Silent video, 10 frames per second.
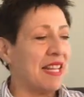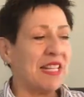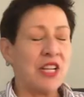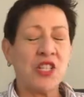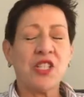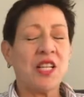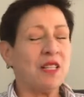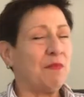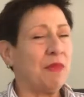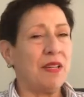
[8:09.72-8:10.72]
There's
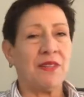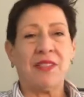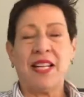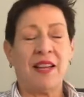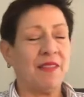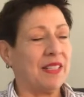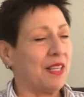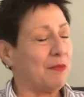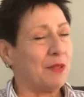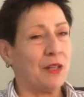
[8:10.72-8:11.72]
nothing better than having a
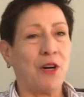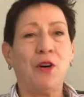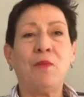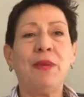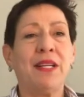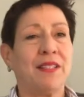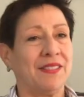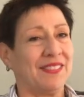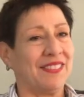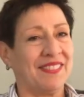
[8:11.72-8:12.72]
couple cold
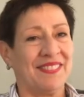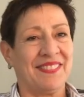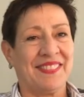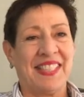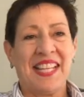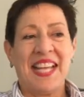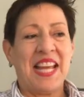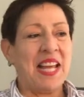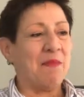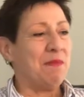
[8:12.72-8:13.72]
beers
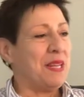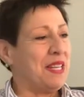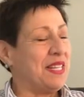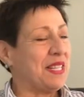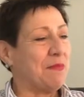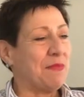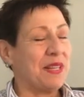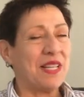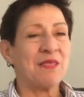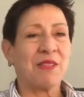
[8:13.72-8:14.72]
and being
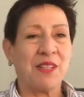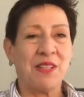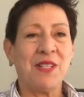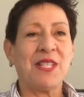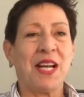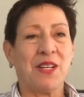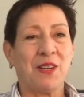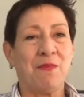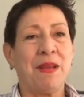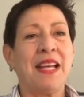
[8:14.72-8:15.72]
someplace with a good
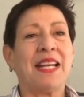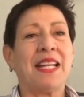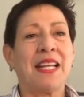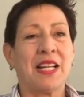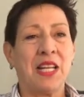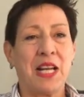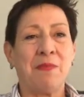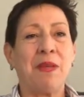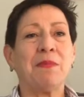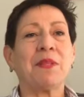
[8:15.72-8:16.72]
Zydeco band and a lot
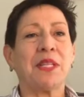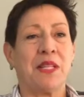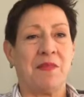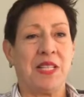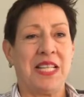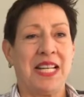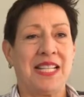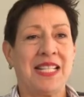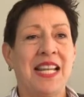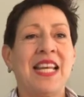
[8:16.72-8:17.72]
of people that love to
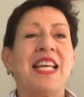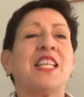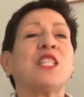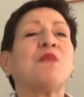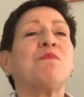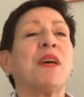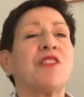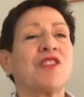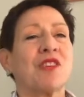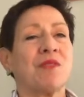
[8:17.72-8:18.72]
dance,
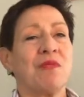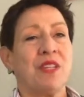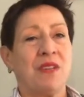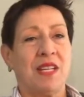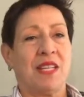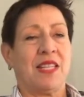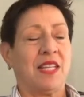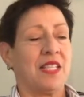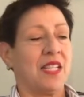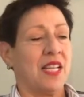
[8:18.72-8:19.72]
especially when you get
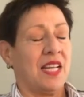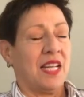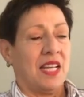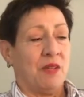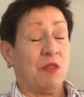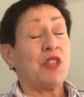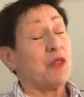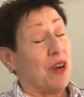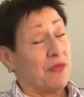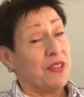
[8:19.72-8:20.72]
these, which
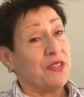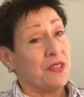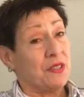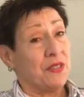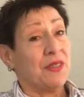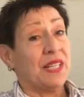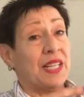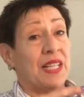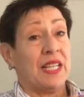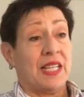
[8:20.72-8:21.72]
you often do,
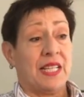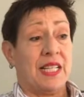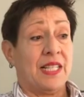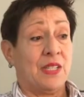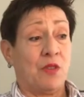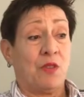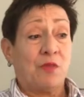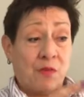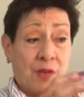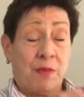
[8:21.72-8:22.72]
and sort of
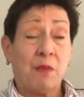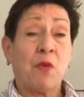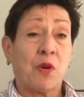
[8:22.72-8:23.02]
some of